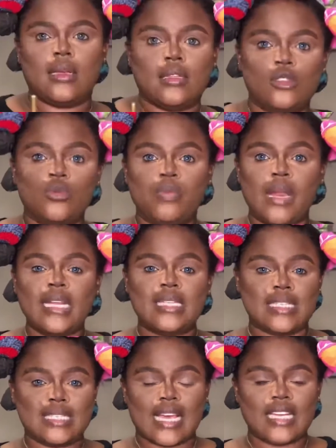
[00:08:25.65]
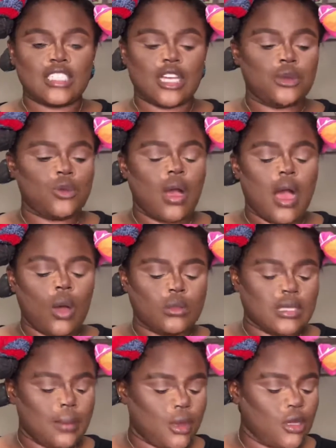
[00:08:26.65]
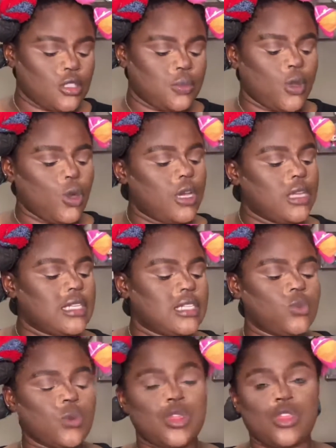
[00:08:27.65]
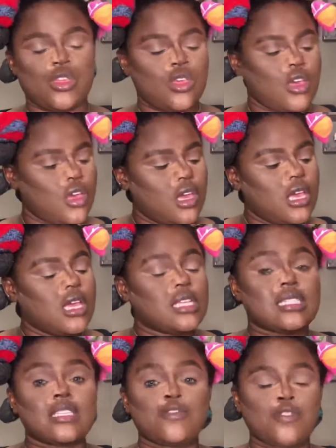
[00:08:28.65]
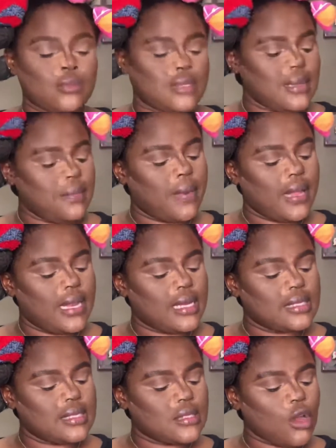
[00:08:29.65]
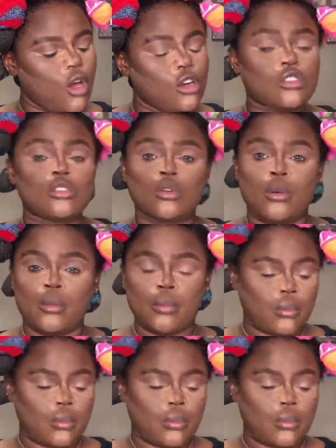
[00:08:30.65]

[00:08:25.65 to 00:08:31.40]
To blend this eyeshadow out, I'm going to be going in with, still from the same palette, Autumn.